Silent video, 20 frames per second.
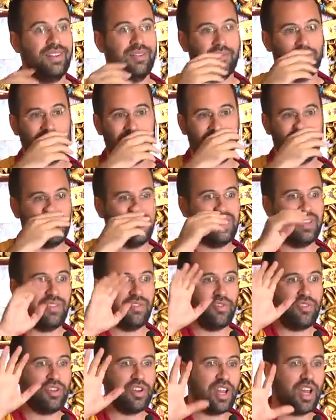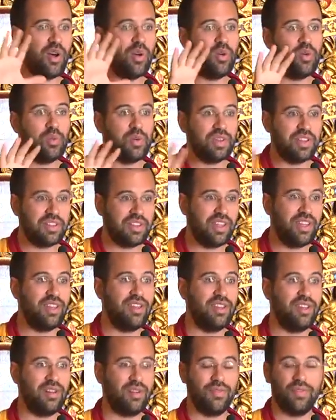But for now, we stay
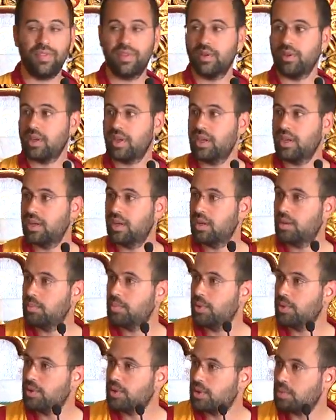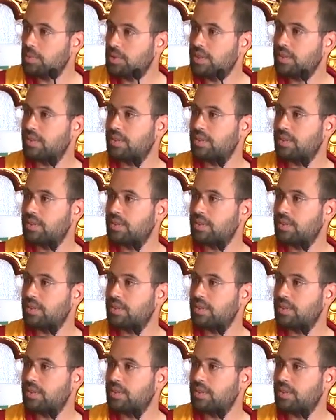here. Okay? Bernard, please.